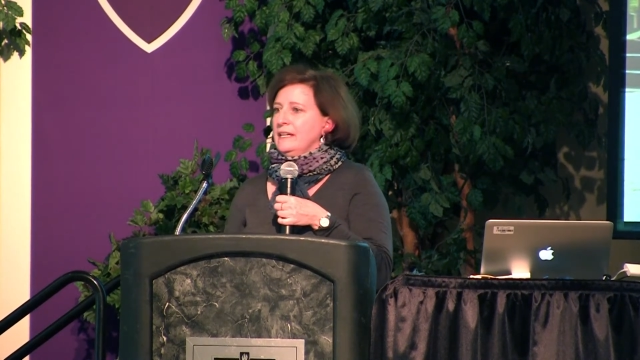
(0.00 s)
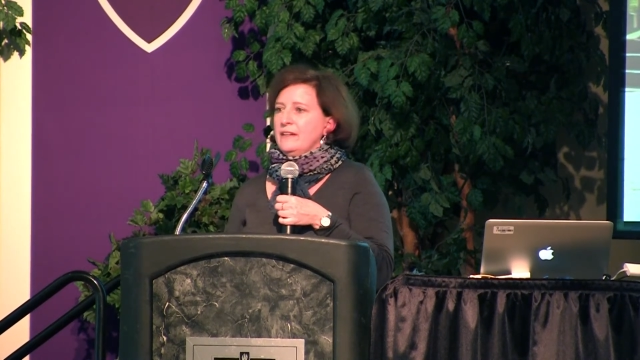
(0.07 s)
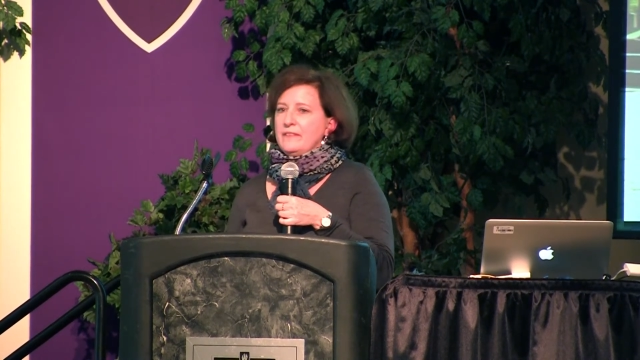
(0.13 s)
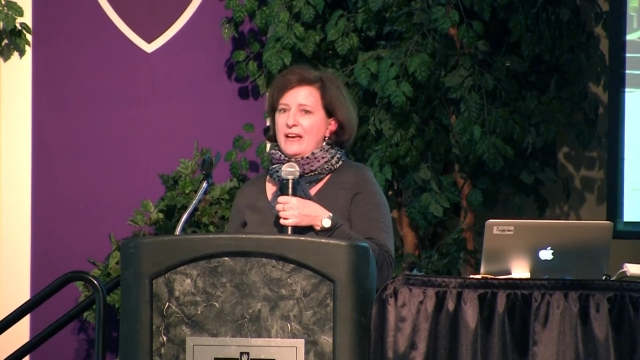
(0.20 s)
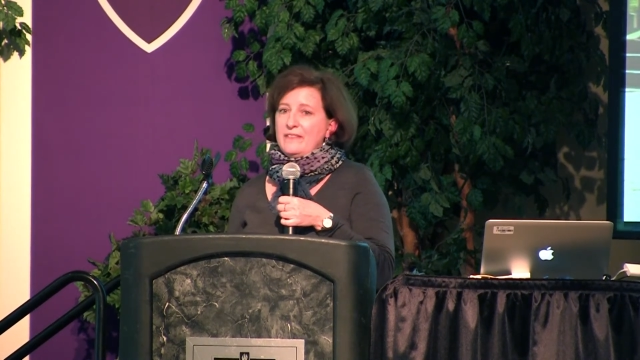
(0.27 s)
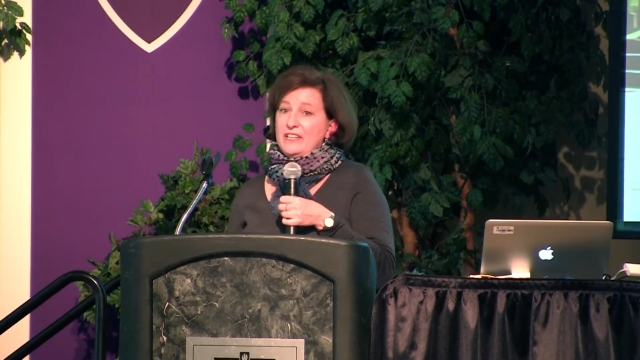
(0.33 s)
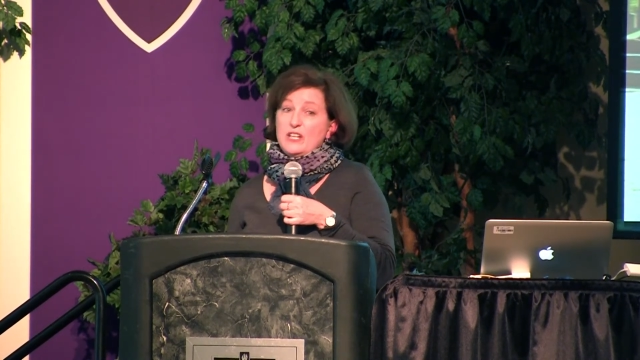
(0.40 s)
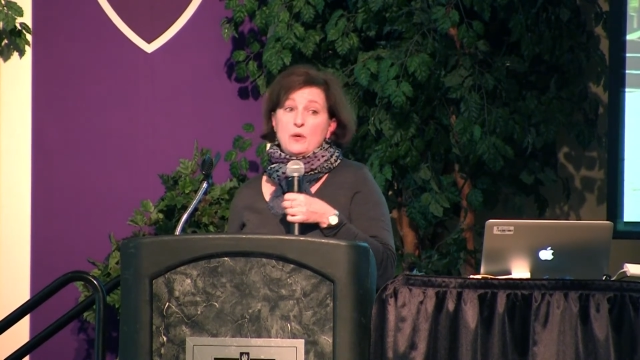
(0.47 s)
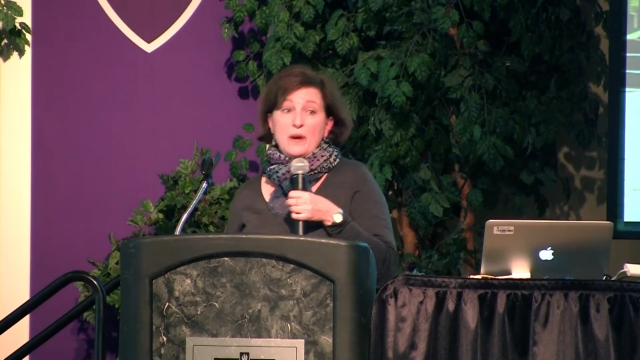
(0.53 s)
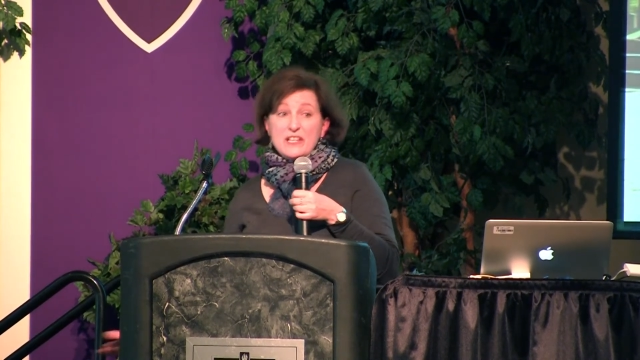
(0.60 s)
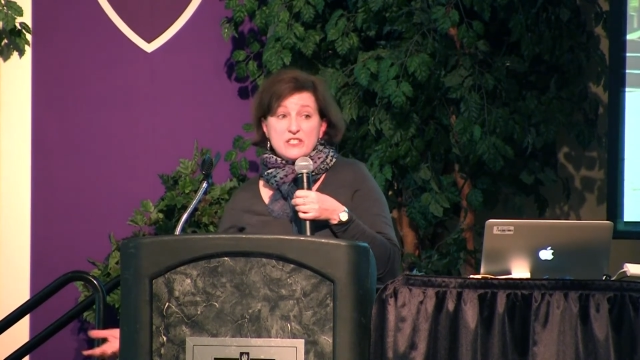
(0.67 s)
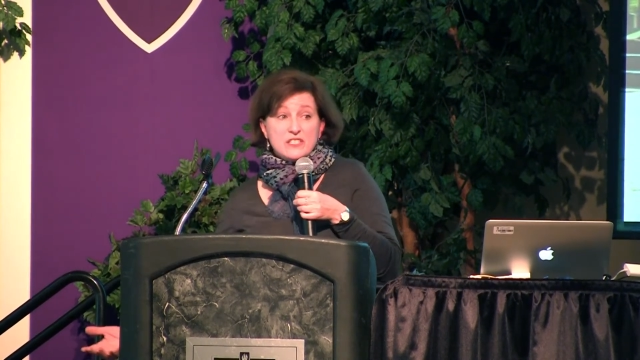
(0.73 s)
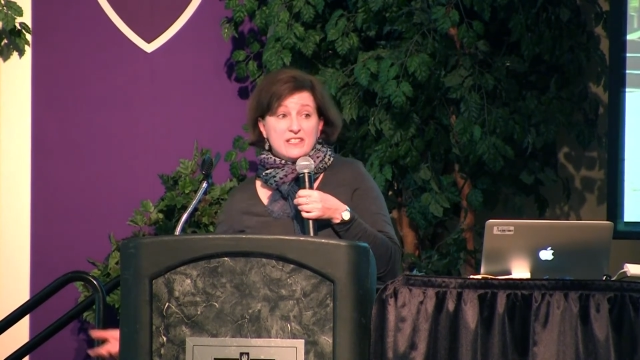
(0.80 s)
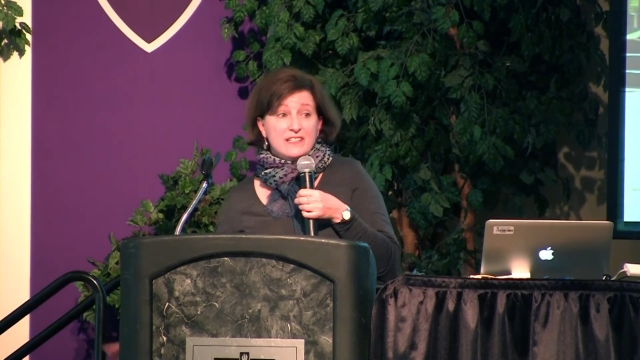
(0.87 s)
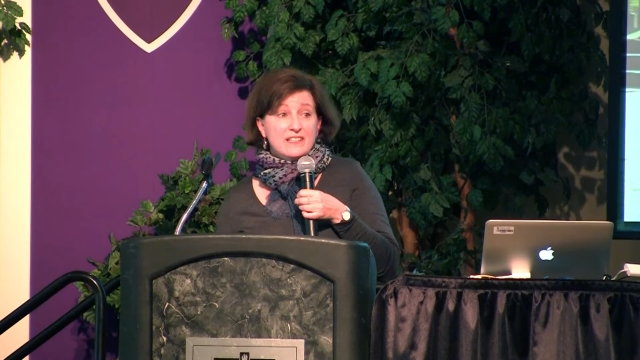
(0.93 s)
if you have any
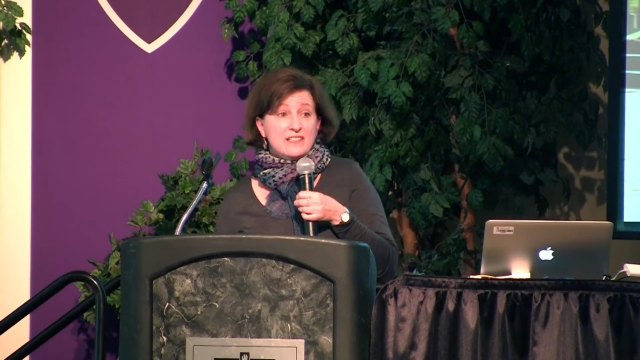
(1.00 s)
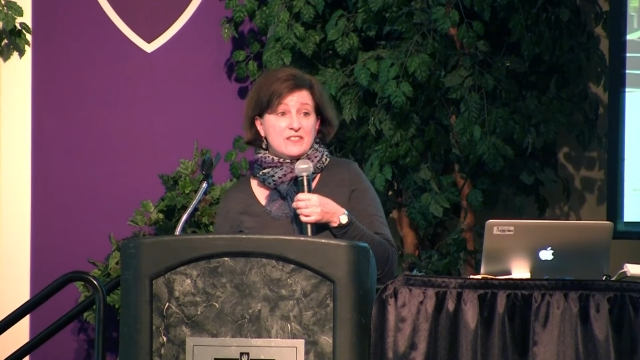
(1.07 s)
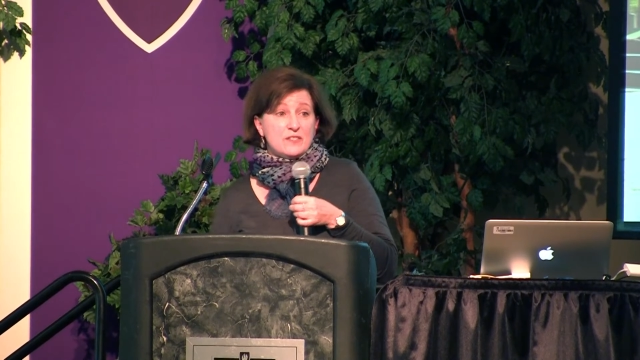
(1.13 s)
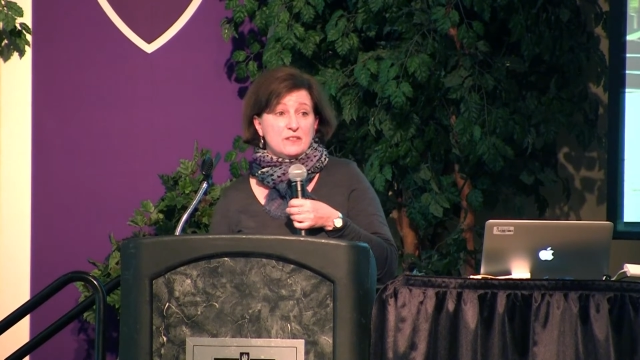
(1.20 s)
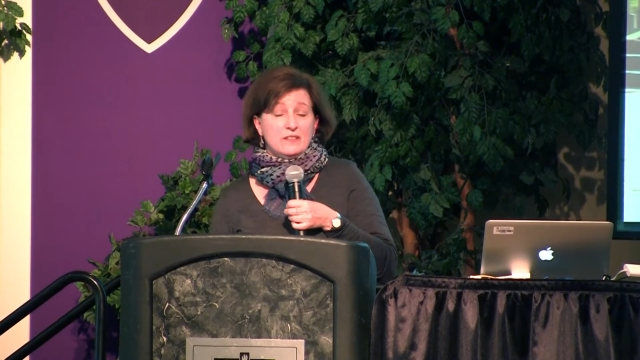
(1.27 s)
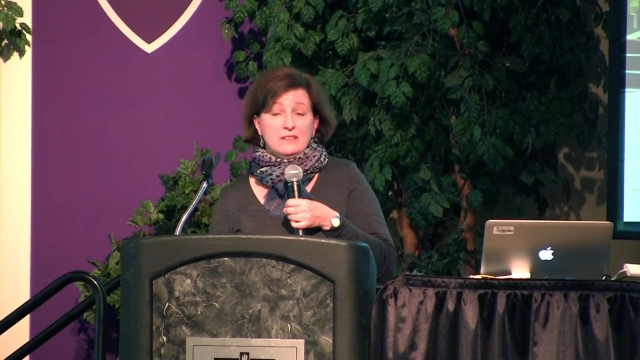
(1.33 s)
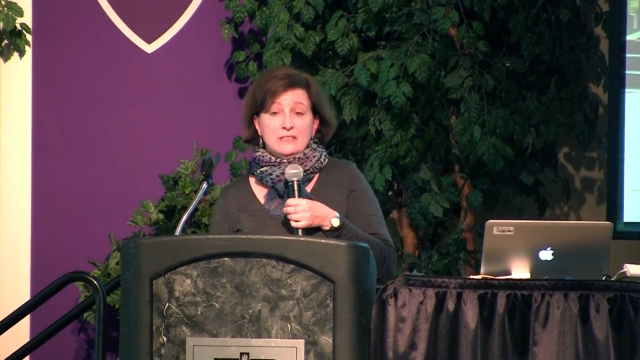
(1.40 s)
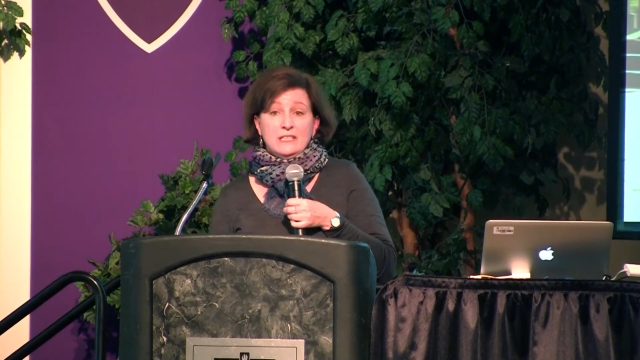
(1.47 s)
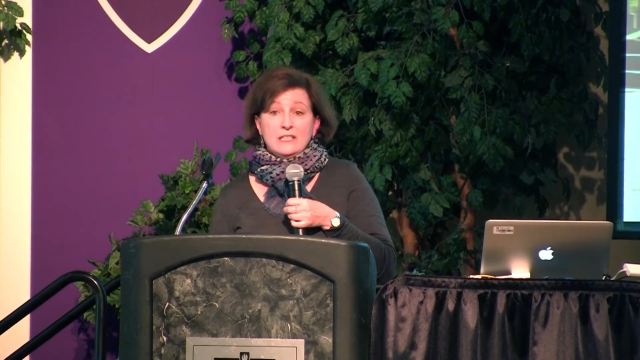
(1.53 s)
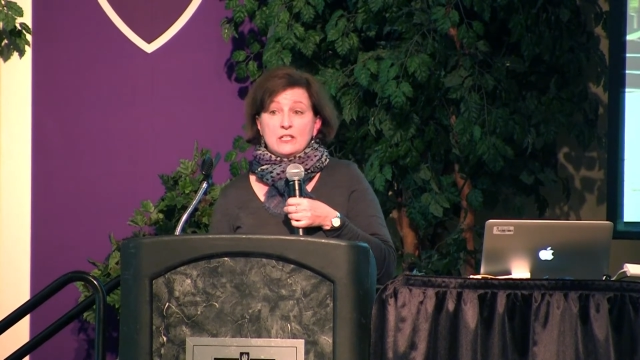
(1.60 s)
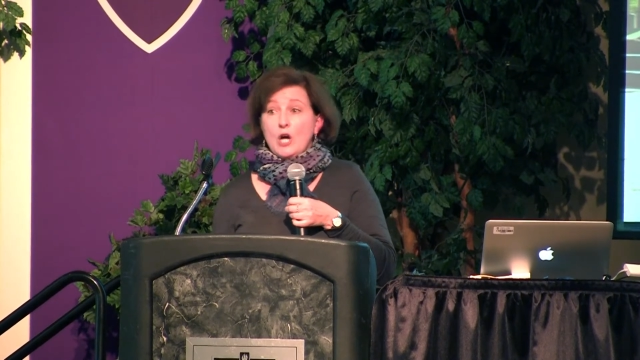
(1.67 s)
questions or